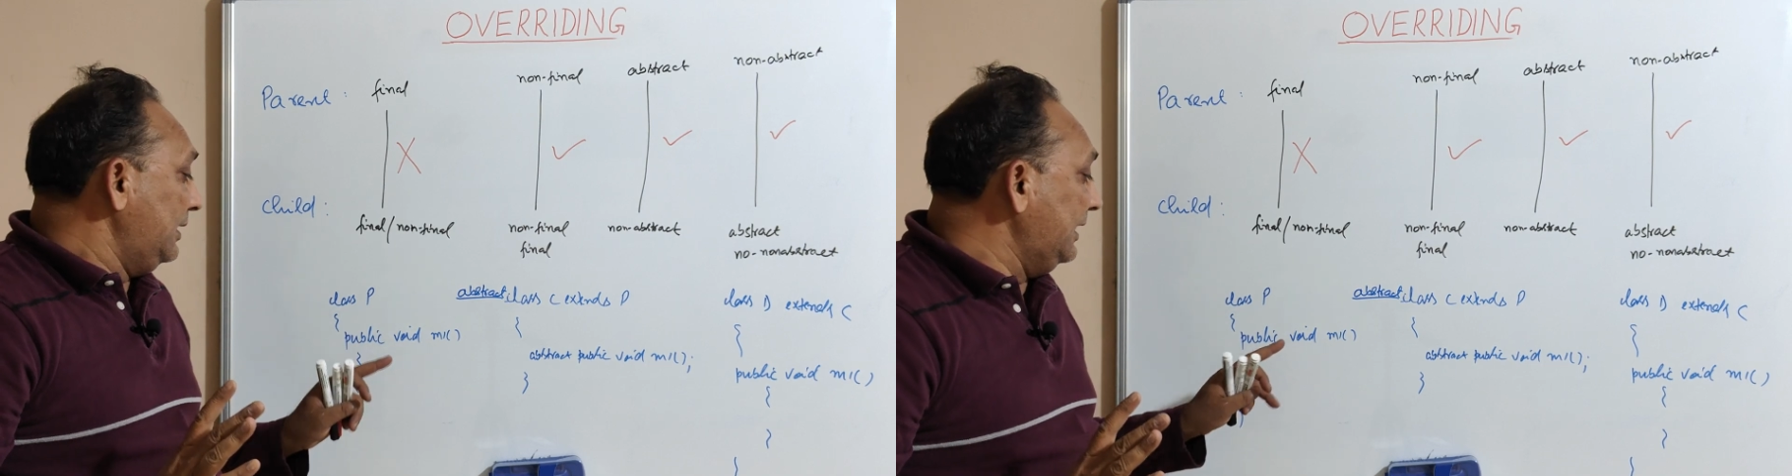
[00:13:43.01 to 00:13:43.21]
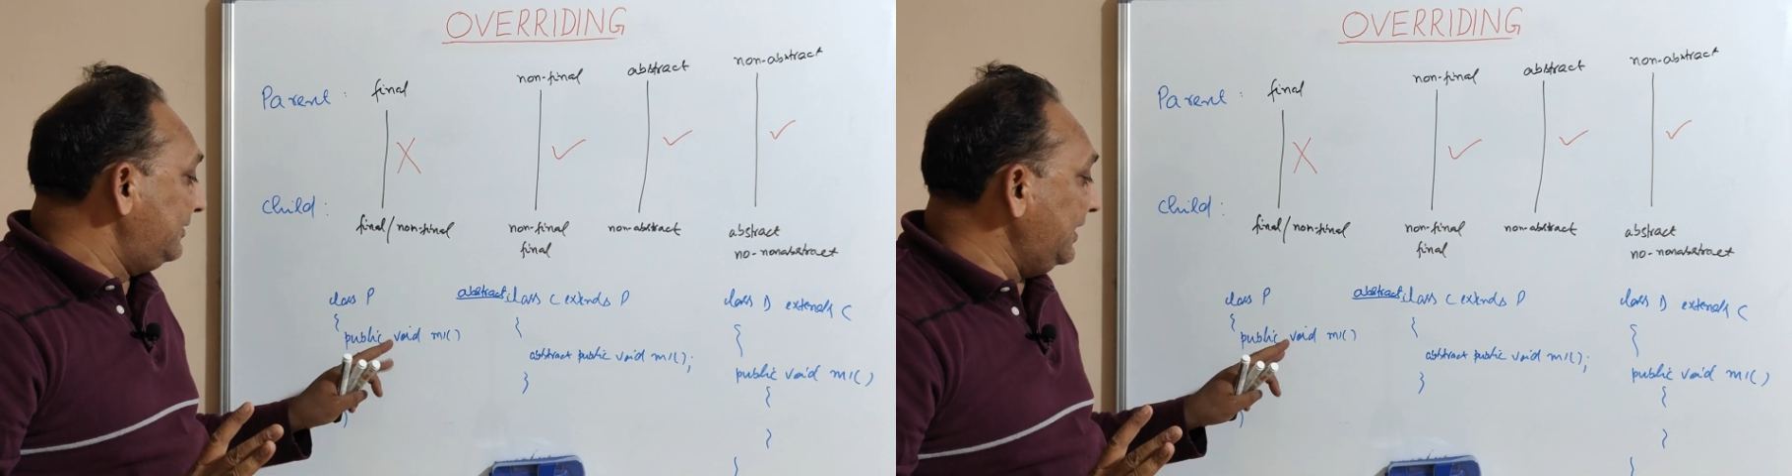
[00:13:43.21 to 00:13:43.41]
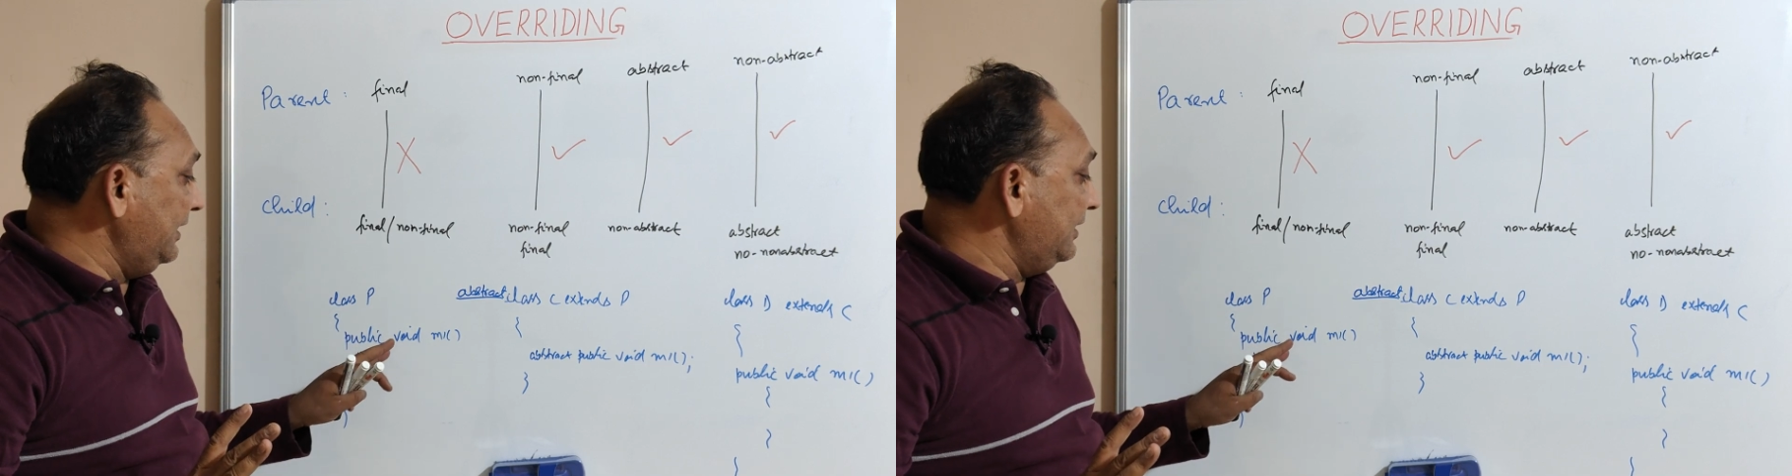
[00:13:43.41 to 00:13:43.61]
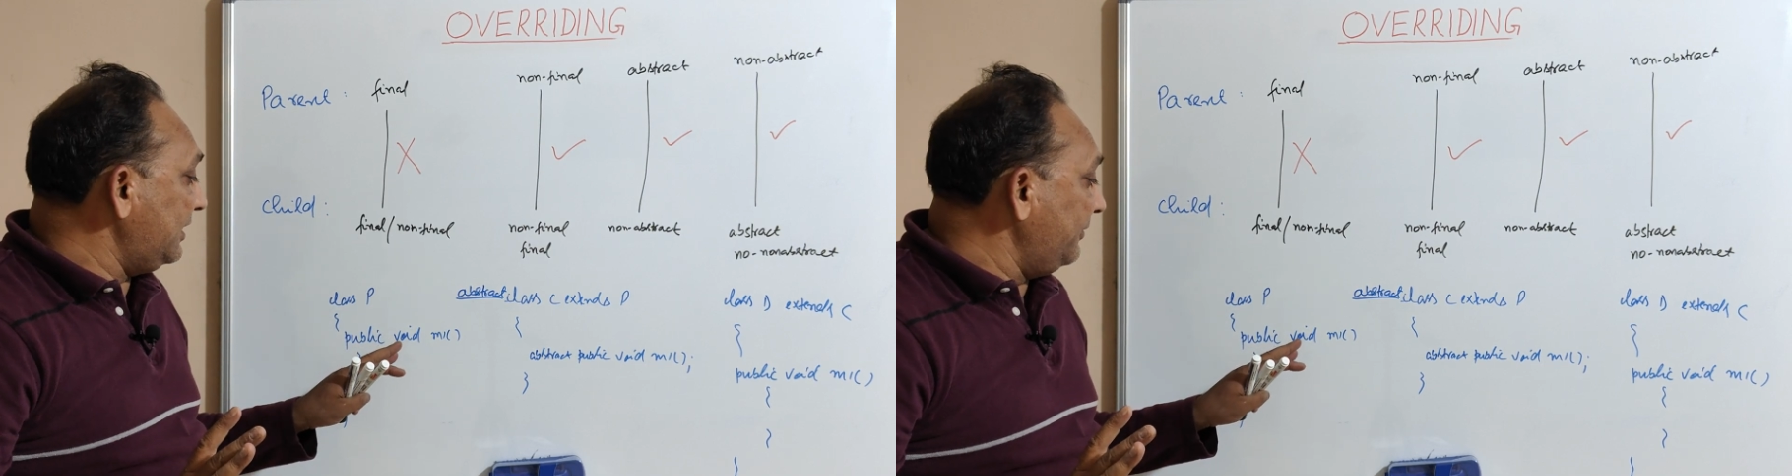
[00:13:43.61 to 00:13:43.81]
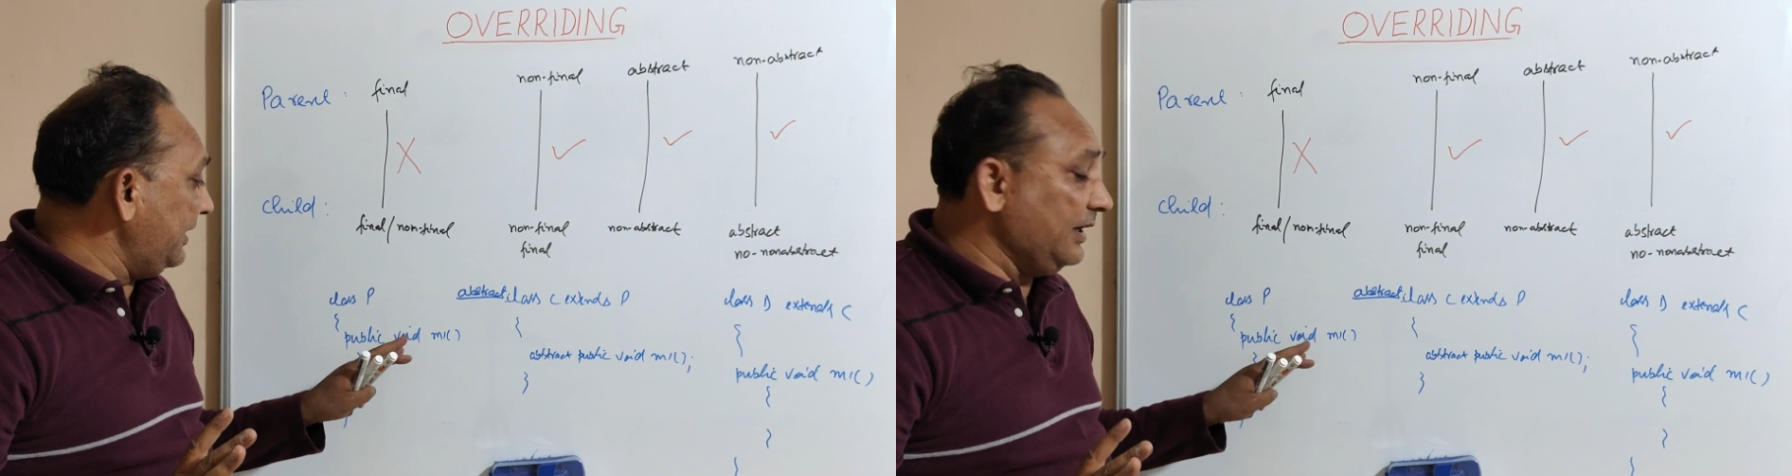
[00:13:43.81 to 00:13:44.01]
listen
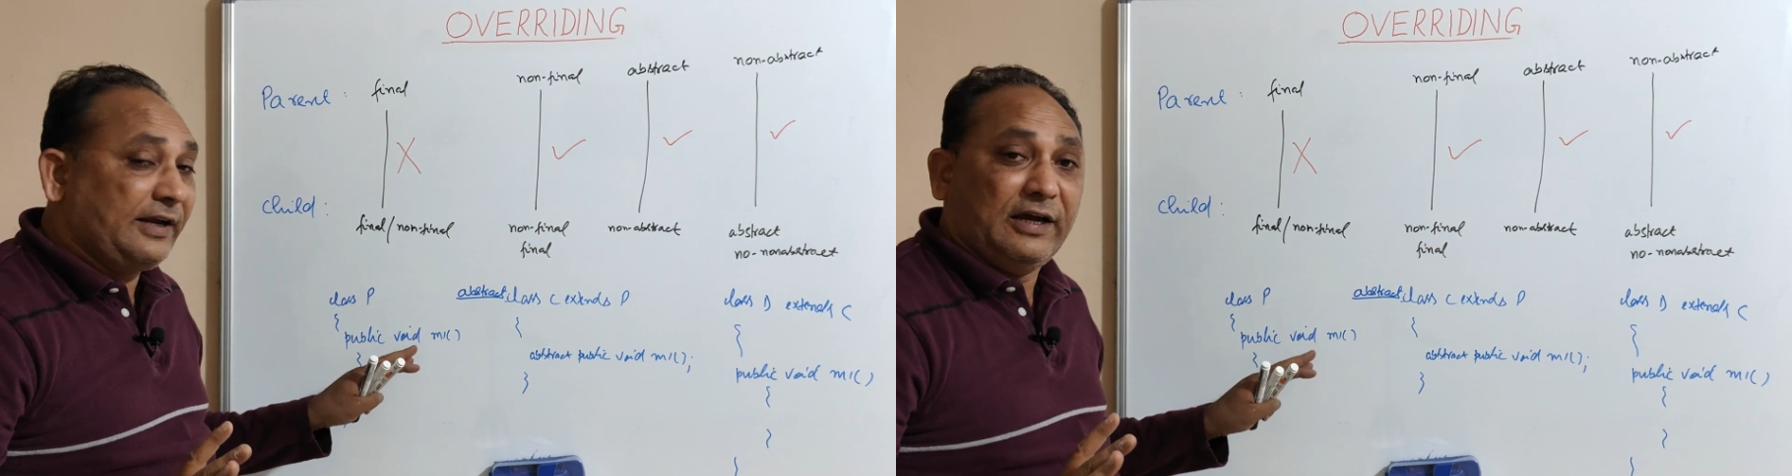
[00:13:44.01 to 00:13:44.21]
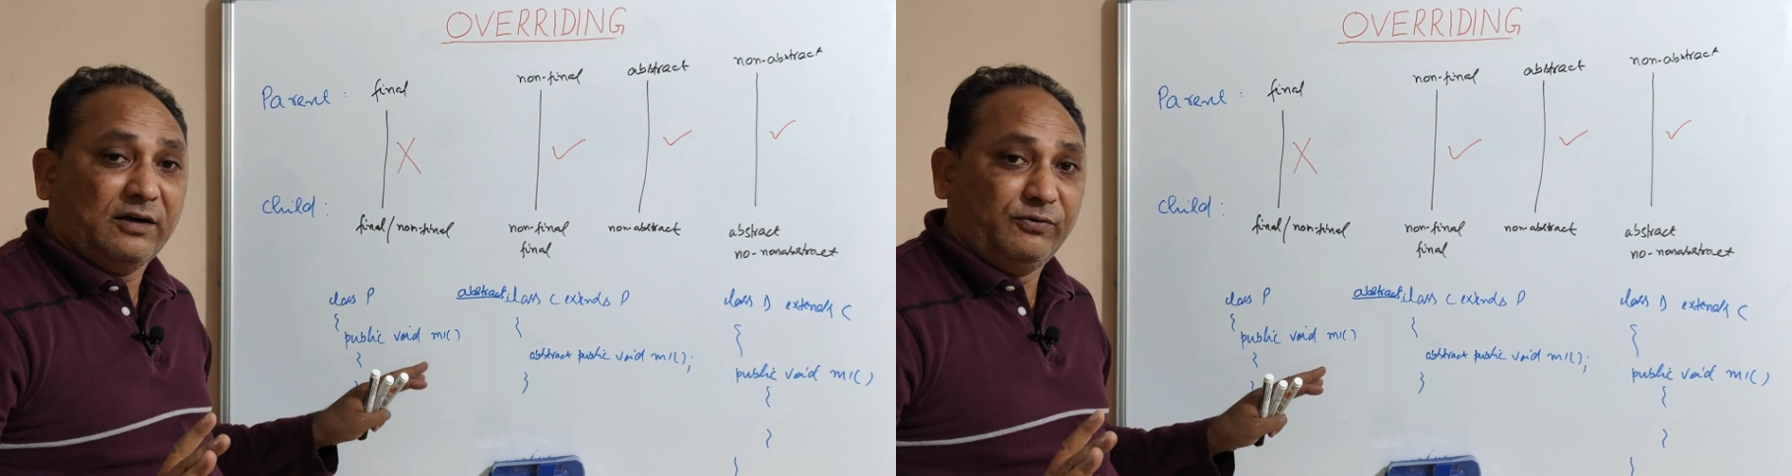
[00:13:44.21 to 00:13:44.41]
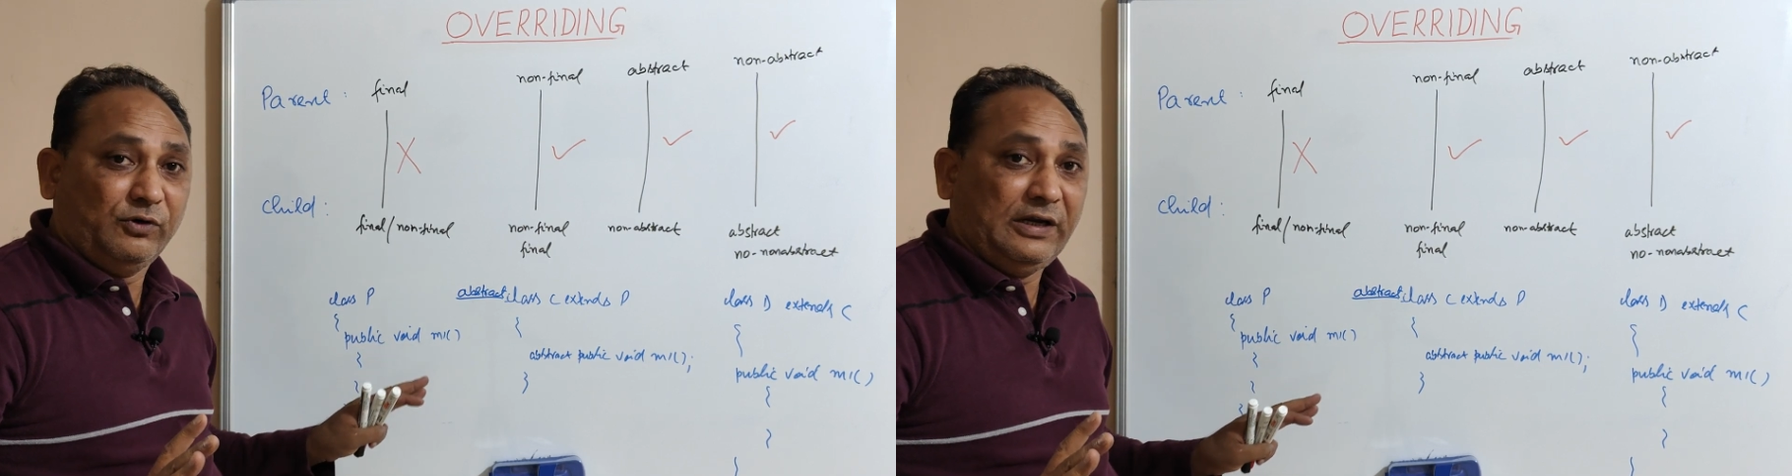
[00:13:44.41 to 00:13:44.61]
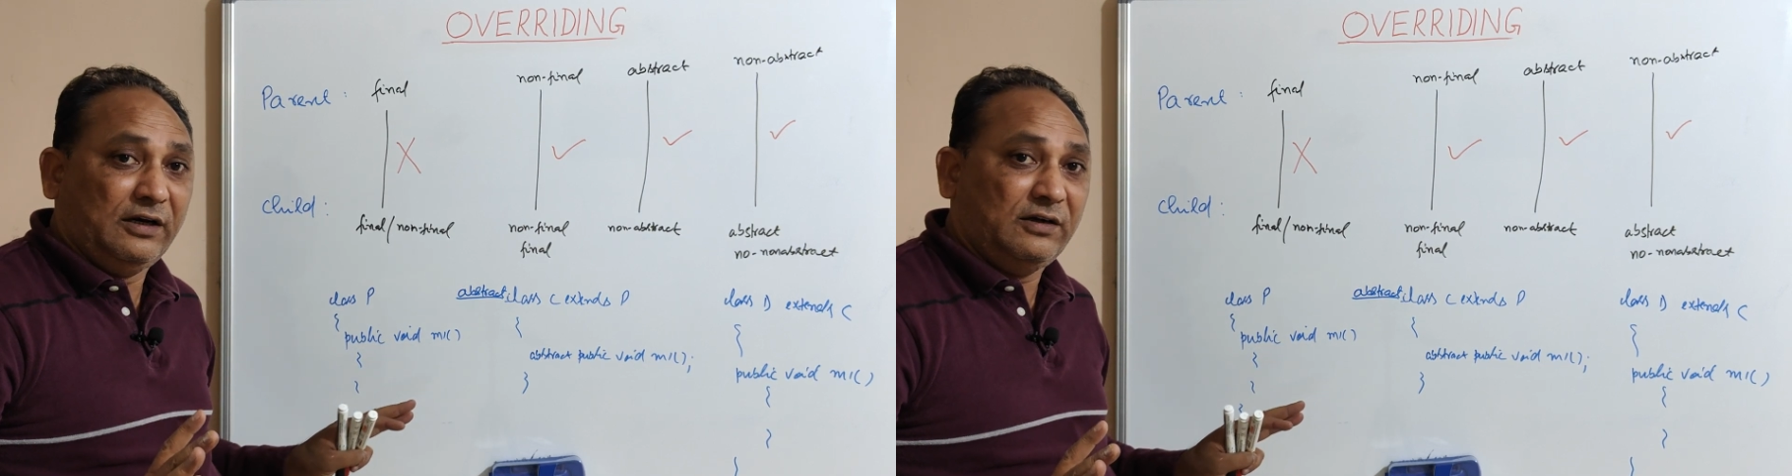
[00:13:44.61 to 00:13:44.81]
it very carefully,